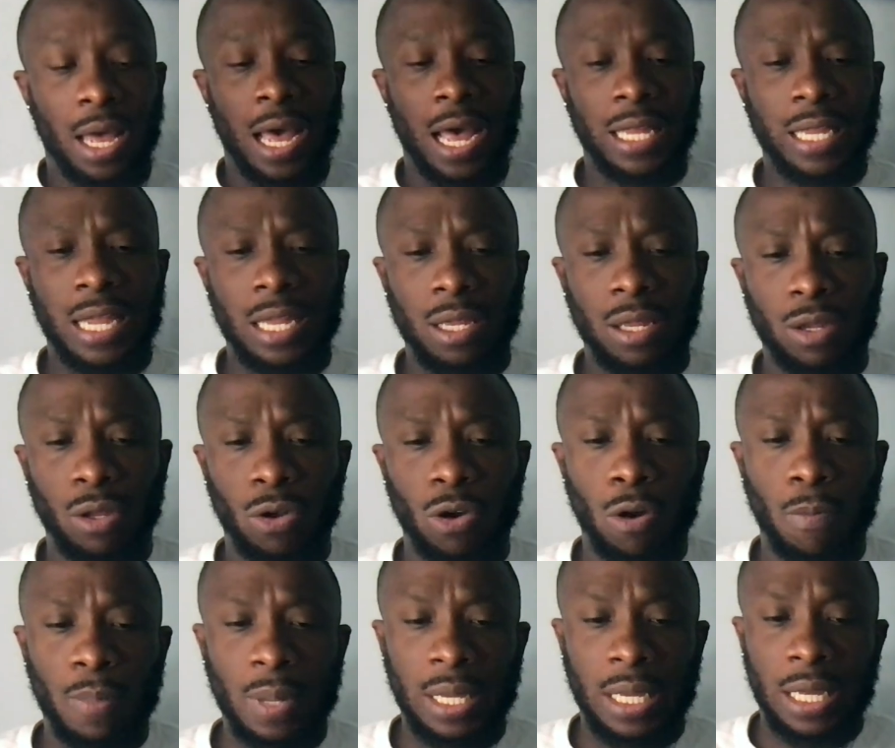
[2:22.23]
And then the
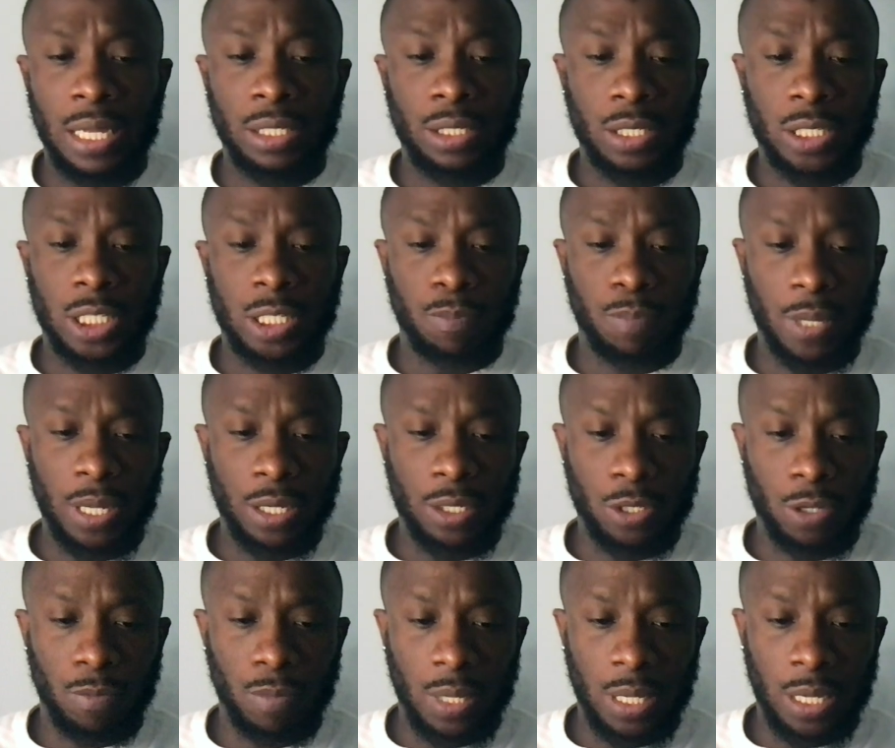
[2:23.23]
Lord began to speak
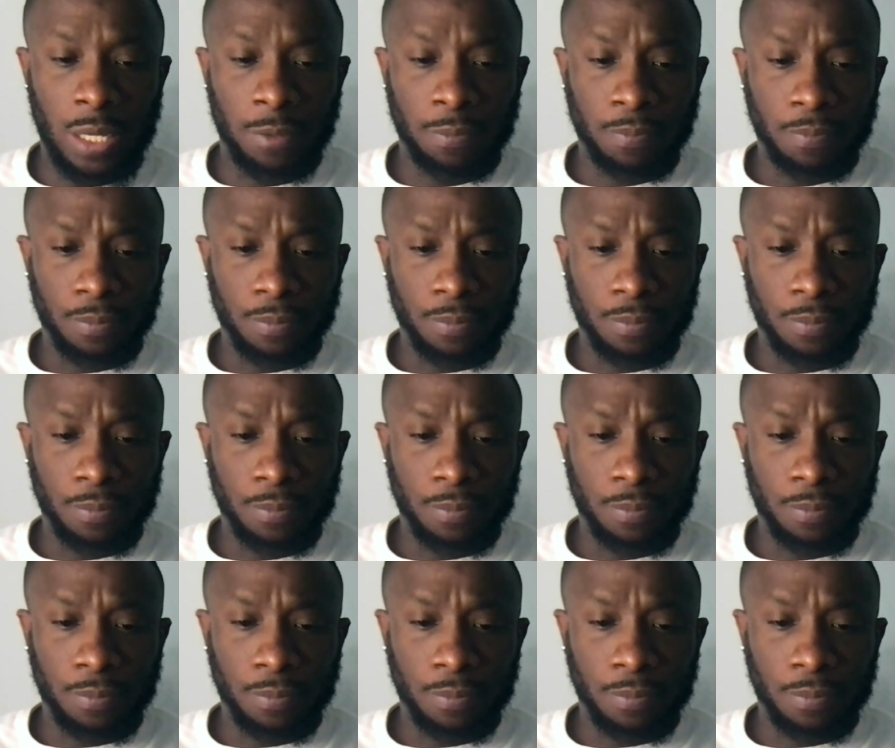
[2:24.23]
to me.